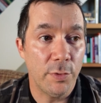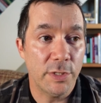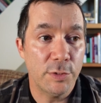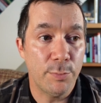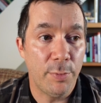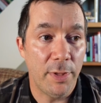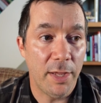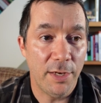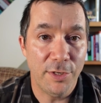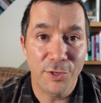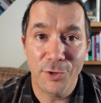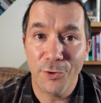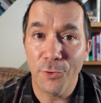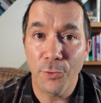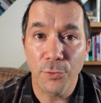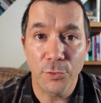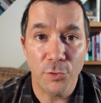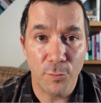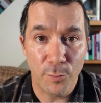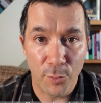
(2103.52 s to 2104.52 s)
to explain to your
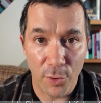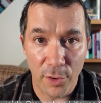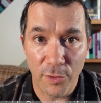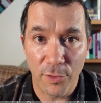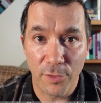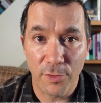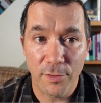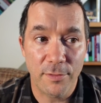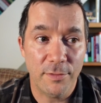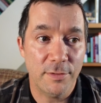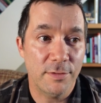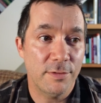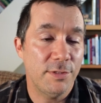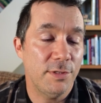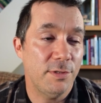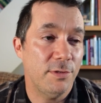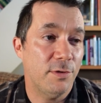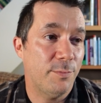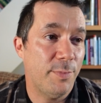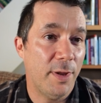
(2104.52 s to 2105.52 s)
older brother or
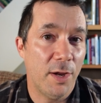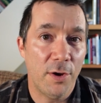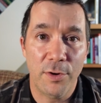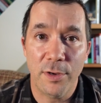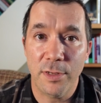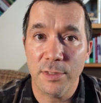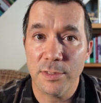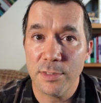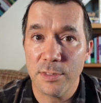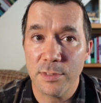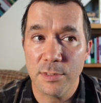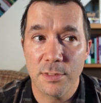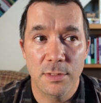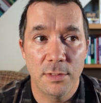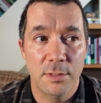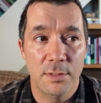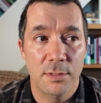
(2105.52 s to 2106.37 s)
to your parents,